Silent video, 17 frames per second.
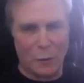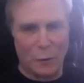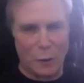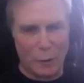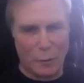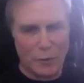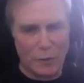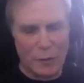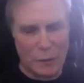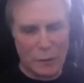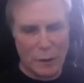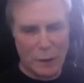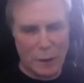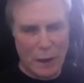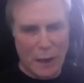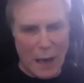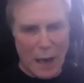groups,
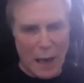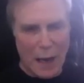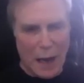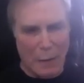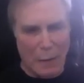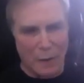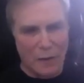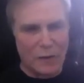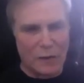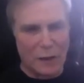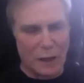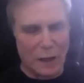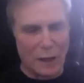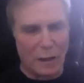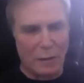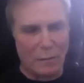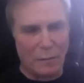okay. and I would
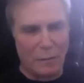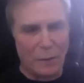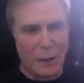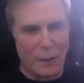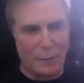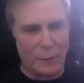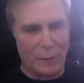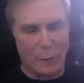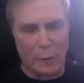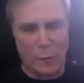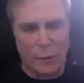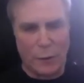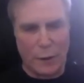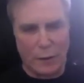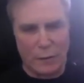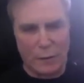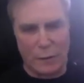say people who
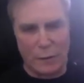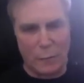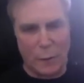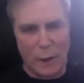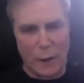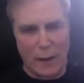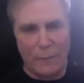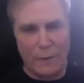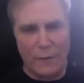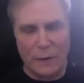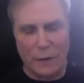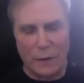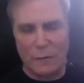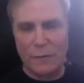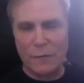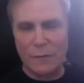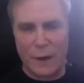think the web is
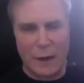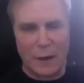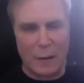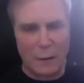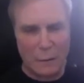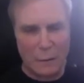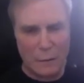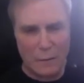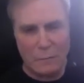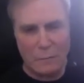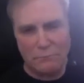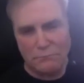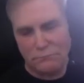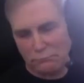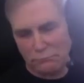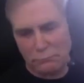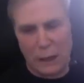unfair.
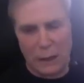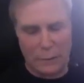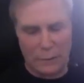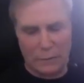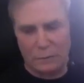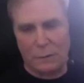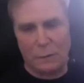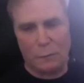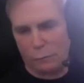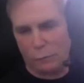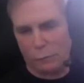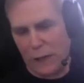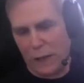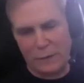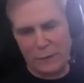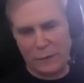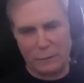That's a
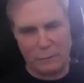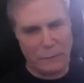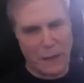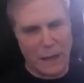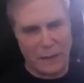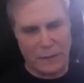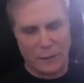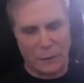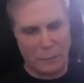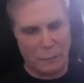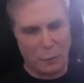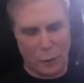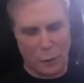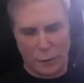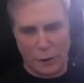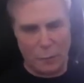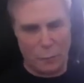that's a that's a
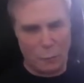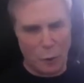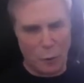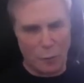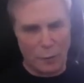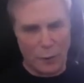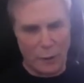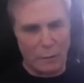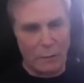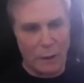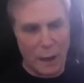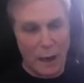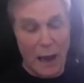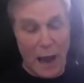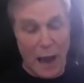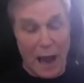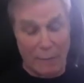worthy group that
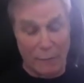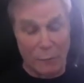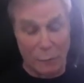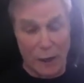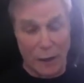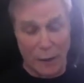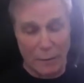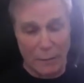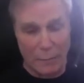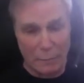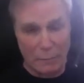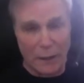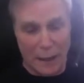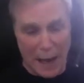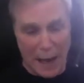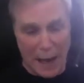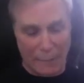have yeah. it right.
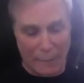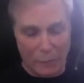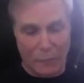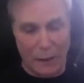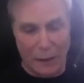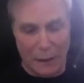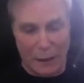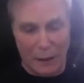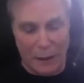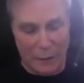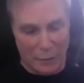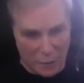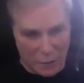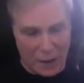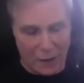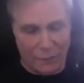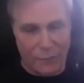They have it right. It's
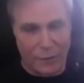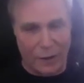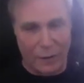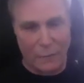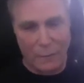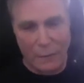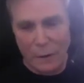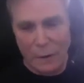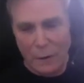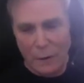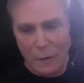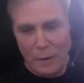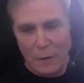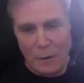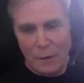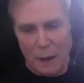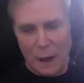not fair. Yeah.
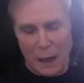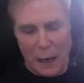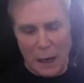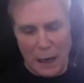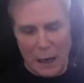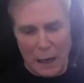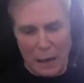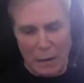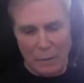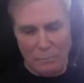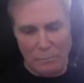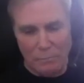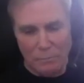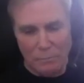Um,